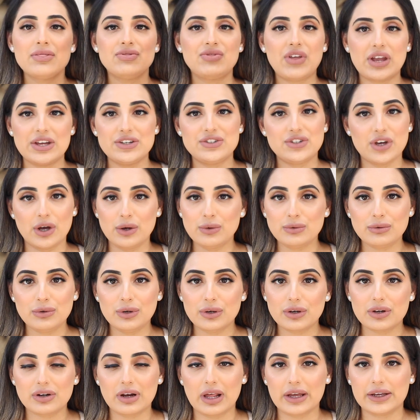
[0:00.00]
They don't
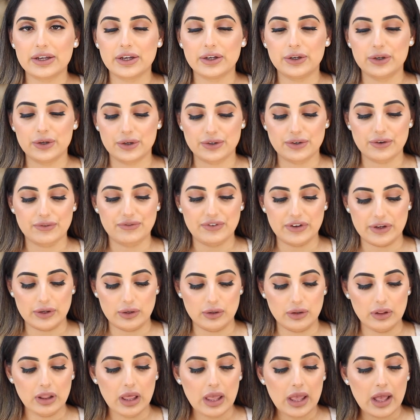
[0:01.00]
look like a good
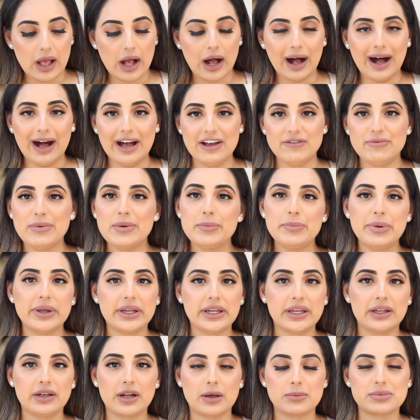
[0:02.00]
feel. I've been
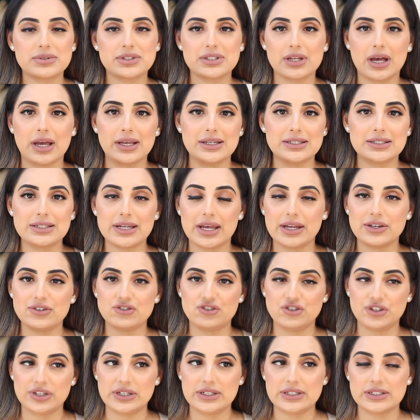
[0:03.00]
picking up size
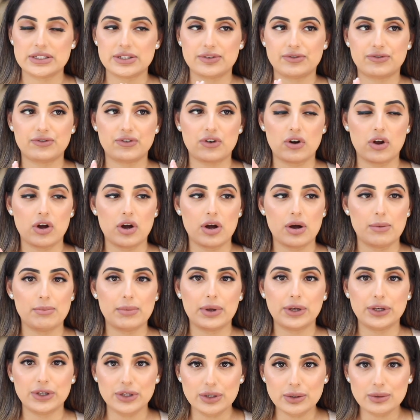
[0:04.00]
10 jeans
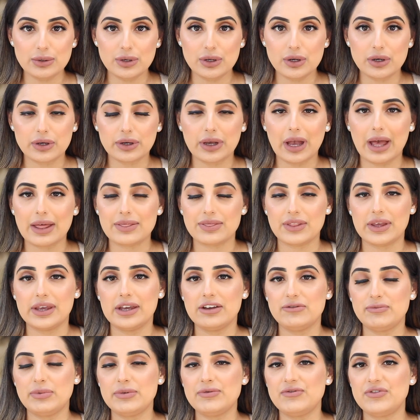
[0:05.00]
from New Look and they
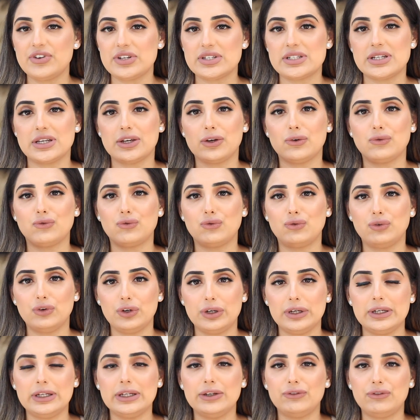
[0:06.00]
have been fitting
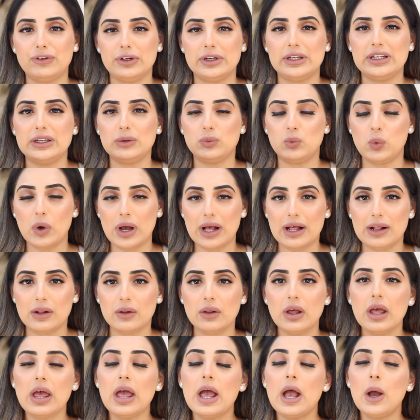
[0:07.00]
really, really
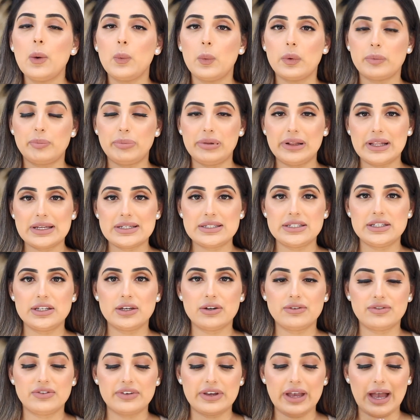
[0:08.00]
well with plenty
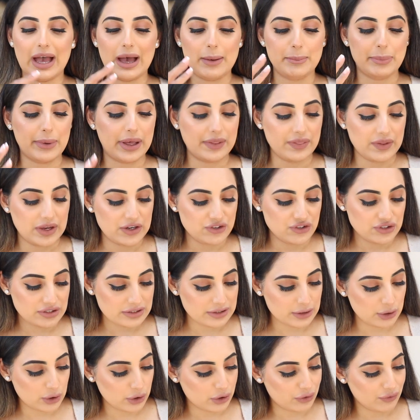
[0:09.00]
of gap and they
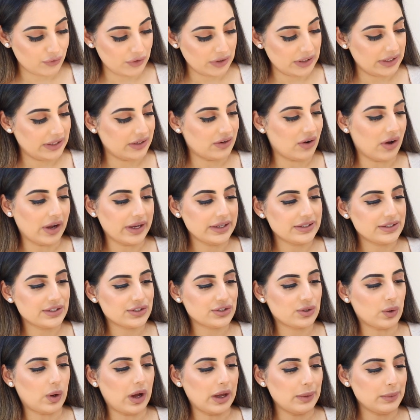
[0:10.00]
just look really
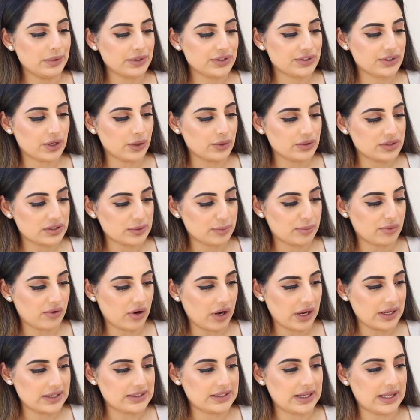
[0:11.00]
nice. So I was so
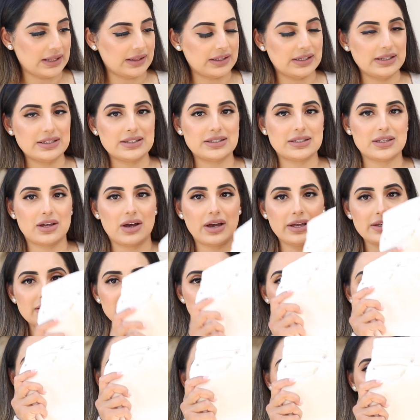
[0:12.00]
surprised that these
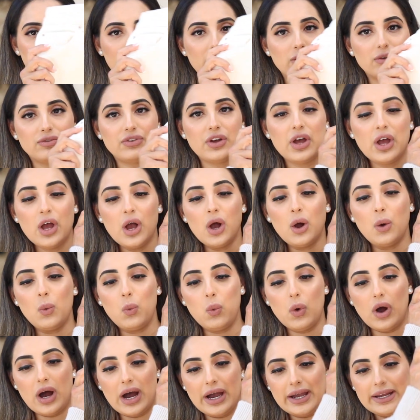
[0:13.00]
size 12
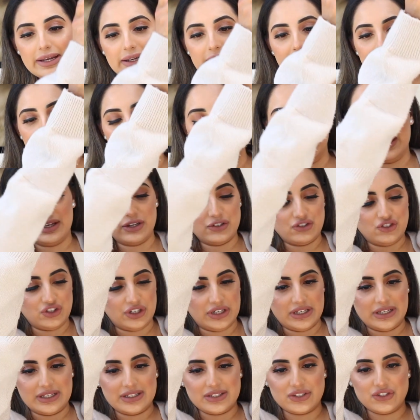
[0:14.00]
wide leg
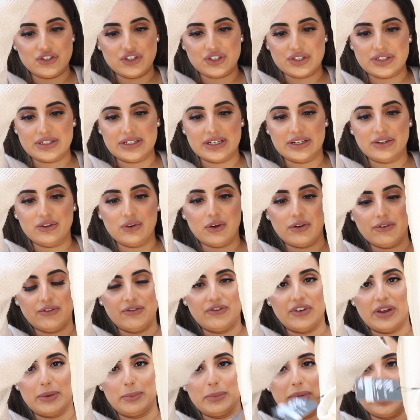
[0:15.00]
jeans just did
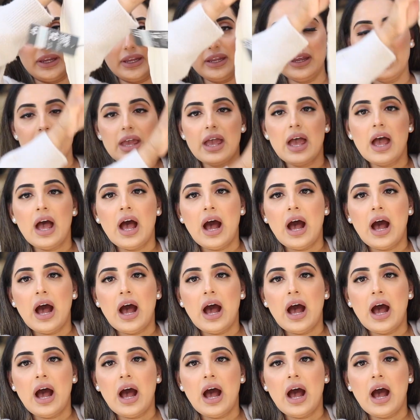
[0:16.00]
not fit me.